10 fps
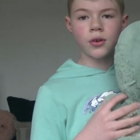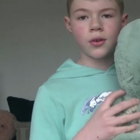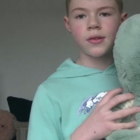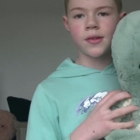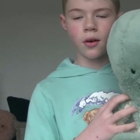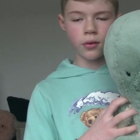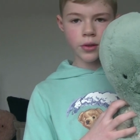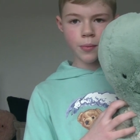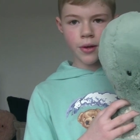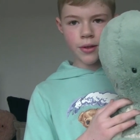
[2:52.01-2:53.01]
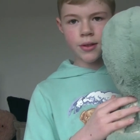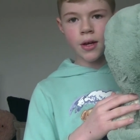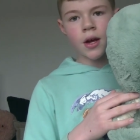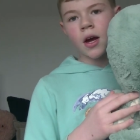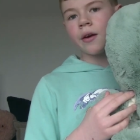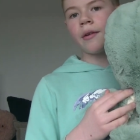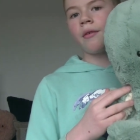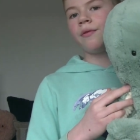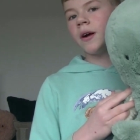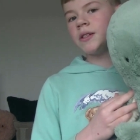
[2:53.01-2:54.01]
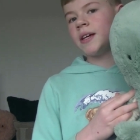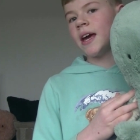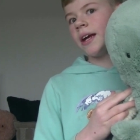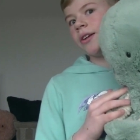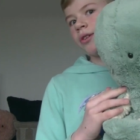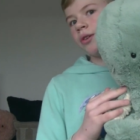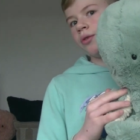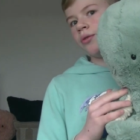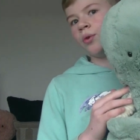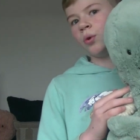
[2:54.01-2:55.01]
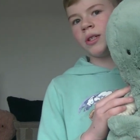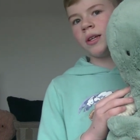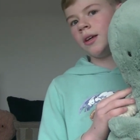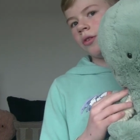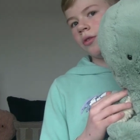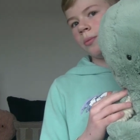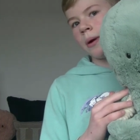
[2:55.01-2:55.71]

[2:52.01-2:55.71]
Odyssey octopus, around 38 to 42